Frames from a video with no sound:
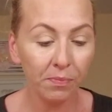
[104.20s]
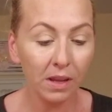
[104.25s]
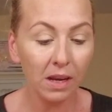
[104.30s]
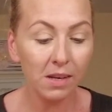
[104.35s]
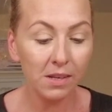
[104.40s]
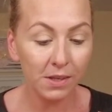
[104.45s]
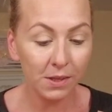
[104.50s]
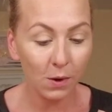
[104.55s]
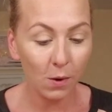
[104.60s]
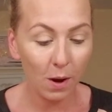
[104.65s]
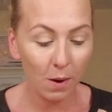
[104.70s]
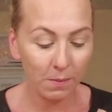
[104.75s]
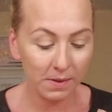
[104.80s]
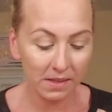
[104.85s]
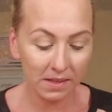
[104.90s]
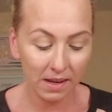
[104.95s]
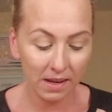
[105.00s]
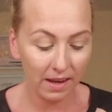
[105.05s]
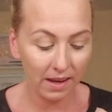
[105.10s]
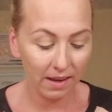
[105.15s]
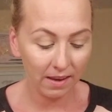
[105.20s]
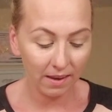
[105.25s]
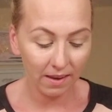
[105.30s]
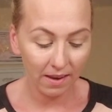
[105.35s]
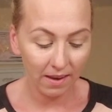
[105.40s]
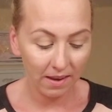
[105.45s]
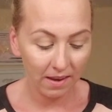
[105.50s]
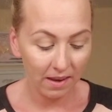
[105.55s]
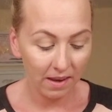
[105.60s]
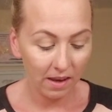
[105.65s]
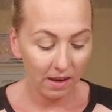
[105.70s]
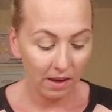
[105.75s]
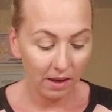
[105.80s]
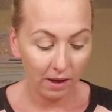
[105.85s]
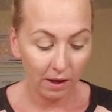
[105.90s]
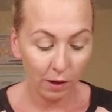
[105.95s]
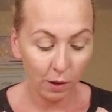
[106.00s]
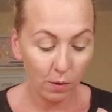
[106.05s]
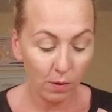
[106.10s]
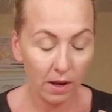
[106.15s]
So I was like,
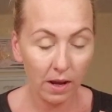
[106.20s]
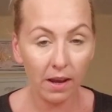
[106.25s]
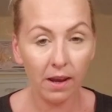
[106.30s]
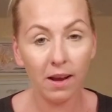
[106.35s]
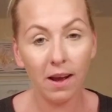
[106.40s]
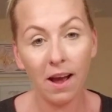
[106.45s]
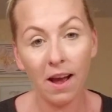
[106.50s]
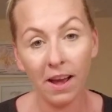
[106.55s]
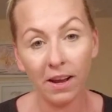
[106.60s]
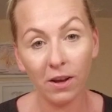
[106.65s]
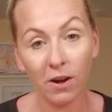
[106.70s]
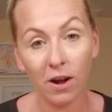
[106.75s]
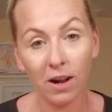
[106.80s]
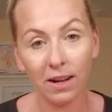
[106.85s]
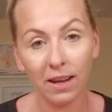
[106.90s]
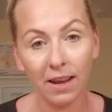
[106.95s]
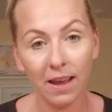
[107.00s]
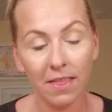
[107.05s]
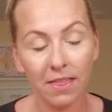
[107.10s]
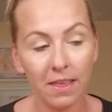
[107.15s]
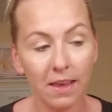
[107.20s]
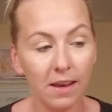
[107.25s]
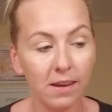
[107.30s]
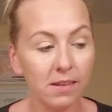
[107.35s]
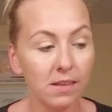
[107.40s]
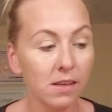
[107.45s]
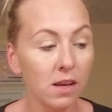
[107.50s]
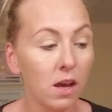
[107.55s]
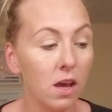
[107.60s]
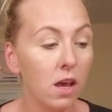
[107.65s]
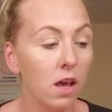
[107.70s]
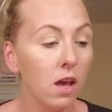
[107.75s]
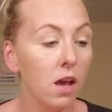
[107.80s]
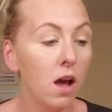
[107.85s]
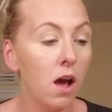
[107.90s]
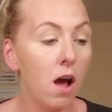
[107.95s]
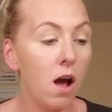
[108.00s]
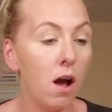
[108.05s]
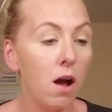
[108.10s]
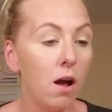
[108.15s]
you know what, I gotta get this.
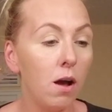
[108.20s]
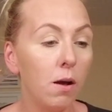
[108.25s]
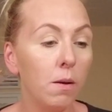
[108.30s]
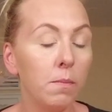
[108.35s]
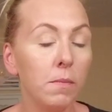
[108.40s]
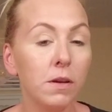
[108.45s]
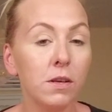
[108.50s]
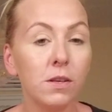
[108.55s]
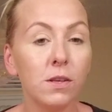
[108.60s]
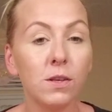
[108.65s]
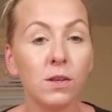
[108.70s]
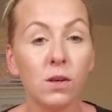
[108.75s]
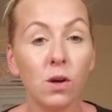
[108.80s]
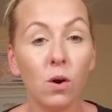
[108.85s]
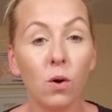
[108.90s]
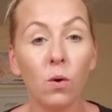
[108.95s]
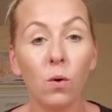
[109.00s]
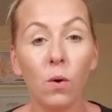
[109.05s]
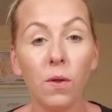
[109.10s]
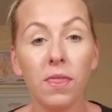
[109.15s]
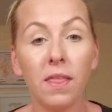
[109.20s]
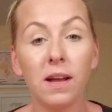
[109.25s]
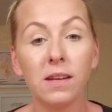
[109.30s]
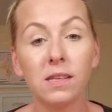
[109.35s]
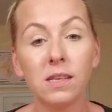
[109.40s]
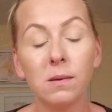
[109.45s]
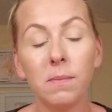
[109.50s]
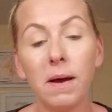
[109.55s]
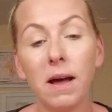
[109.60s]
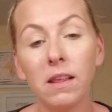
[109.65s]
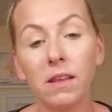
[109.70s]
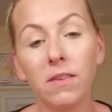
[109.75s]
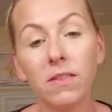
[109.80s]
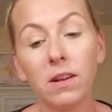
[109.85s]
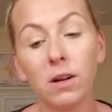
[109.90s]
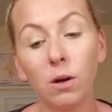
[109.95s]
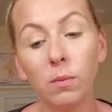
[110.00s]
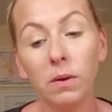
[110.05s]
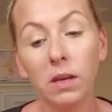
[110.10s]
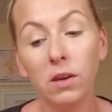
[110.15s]
So that's the
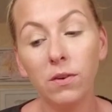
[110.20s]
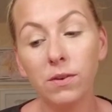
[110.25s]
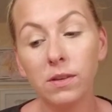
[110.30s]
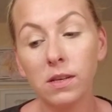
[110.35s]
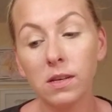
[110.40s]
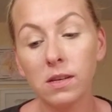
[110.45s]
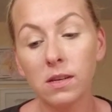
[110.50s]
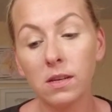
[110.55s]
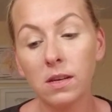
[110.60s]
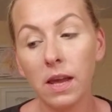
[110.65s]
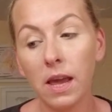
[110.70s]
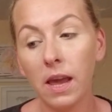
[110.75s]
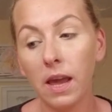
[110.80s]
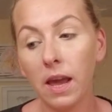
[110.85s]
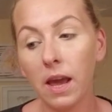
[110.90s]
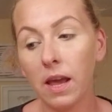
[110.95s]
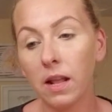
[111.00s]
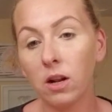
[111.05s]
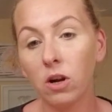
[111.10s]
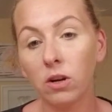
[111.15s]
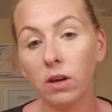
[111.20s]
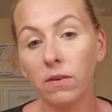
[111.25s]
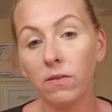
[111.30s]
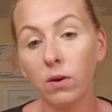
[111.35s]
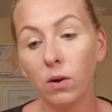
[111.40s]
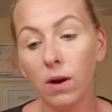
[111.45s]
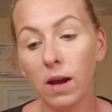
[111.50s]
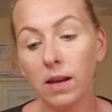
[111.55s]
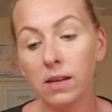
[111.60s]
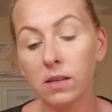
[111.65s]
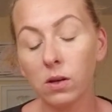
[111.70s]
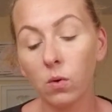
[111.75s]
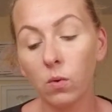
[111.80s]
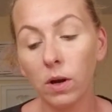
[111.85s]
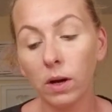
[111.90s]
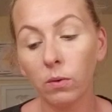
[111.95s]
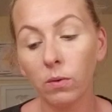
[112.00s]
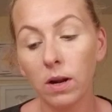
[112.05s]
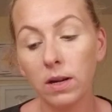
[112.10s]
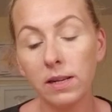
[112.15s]
palette I'll be using today, and I'll give you guys a
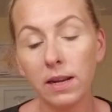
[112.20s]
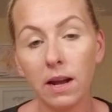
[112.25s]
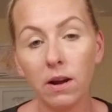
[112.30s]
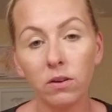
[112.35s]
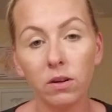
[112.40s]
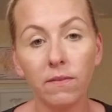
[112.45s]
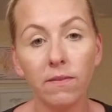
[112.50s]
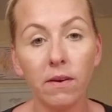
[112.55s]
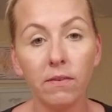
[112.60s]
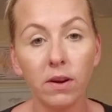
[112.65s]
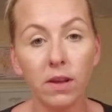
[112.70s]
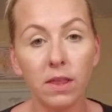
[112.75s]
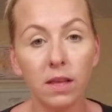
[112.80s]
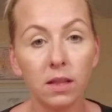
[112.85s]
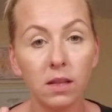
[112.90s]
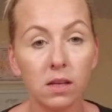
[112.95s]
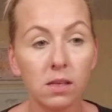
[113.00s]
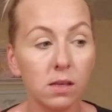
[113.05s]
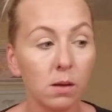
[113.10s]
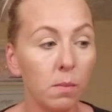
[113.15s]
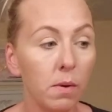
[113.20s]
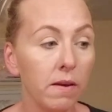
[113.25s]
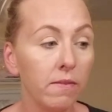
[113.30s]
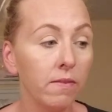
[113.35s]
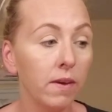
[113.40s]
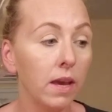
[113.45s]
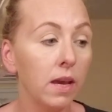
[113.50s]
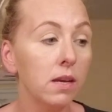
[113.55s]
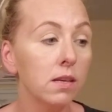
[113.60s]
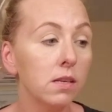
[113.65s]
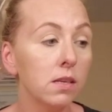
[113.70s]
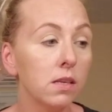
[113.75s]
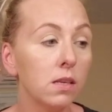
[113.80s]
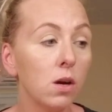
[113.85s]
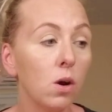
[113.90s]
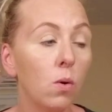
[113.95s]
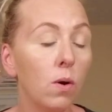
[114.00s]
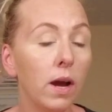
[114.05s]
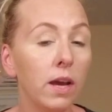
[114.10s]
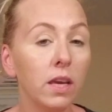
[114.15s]
quick rundown of everything that's on my face.
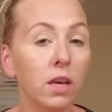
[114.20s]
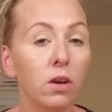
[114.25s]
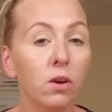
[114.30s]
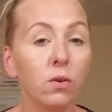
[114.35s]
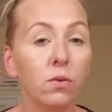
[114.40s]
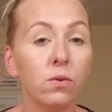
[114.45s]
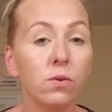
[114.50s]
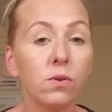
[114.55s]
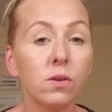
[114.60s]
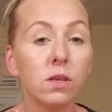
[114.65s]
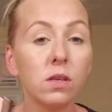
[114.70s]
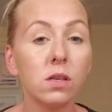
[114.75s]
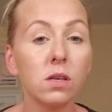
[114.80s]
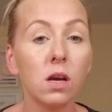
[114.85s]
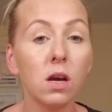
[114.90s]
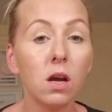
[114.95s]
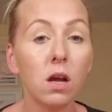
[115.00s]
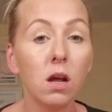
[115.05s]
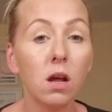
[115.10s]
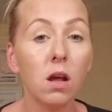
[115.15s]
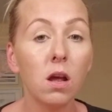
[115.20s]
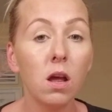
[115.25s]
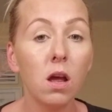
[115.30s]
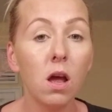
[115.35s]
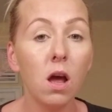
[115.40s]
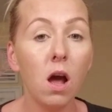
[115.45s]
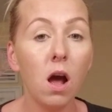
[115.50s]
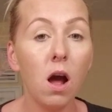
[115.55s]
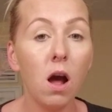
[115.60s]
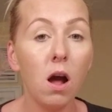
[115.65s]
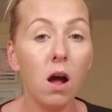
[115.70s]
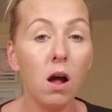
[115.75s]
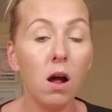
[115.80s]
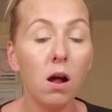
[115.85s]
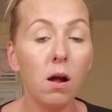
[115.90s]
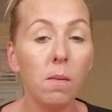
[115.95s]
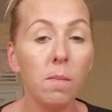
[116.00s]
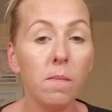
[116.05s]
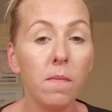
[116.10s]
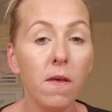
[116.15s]
So I used
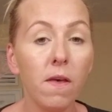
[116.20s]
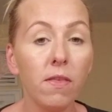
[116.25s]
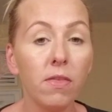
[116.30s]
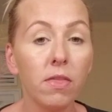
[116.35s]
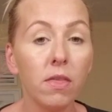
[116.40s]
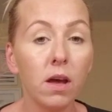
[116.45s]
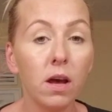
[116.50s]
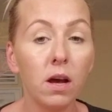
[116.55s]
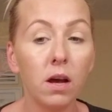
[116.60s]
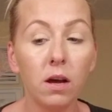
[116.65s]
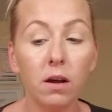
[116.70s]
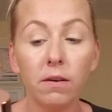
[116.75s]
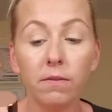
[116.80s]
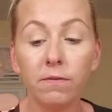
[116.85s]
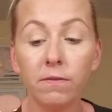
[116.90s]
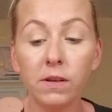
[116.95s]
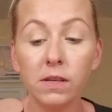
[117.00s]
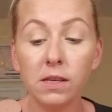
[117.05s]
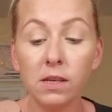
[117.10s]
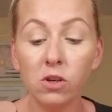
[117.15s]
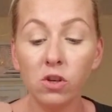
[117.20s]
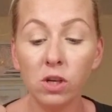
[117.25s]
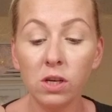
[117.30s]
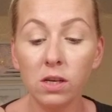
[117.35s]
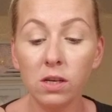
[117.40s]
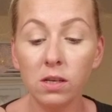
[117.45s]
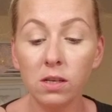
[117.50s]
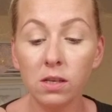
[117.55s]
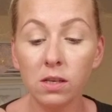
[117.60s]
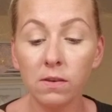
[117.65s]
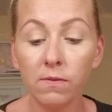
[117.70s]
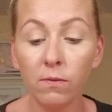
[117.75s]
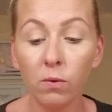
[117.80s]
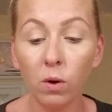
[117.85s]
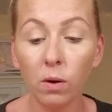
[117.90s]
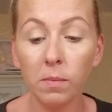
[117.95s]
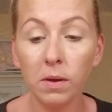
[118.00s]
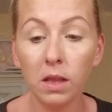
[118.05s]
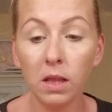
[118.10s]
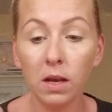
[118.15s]
the Physicians
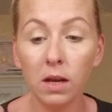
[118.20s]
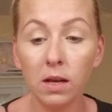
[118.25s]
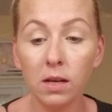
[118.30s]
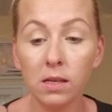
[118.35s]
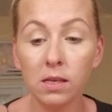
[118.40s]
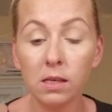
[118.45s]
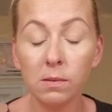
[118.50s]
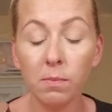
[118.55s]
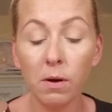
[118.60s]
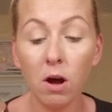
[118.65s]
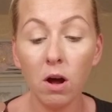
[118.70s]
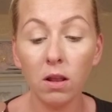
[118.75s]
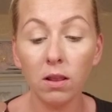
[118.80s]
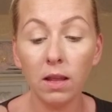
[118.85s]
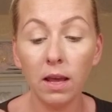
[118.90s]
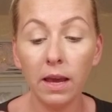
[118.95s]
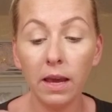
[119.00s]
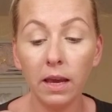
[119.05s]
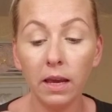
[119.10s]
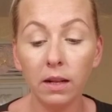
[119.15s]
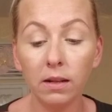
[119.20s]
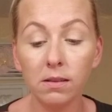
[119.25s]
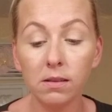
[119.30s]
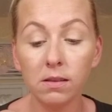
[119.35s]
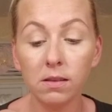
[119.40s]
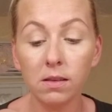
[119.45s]
Formula Spotlight